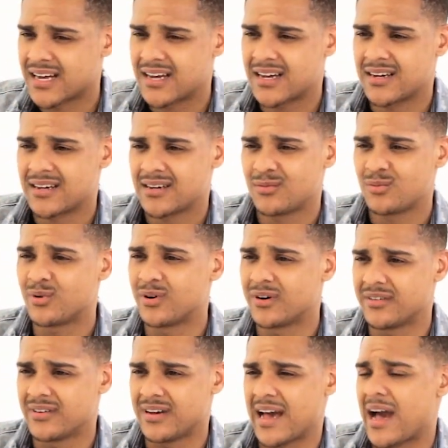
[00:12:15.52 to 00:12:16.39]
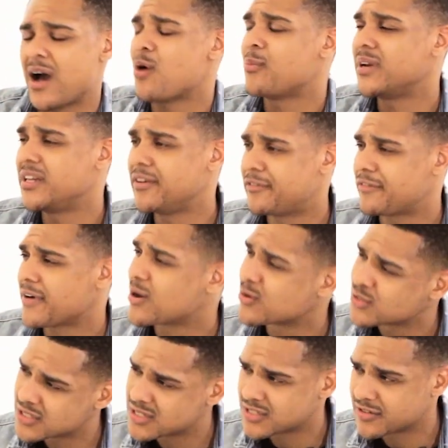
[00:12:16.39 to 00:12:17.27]
Like what? How many
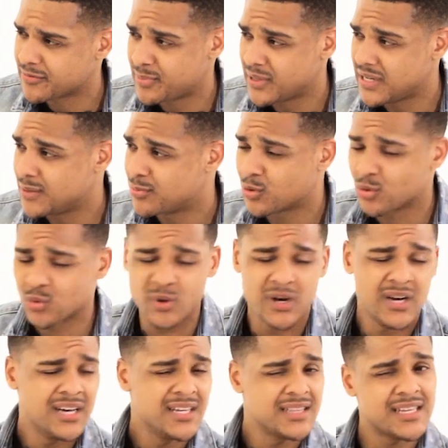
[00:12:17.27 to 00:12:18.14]
thousands of people?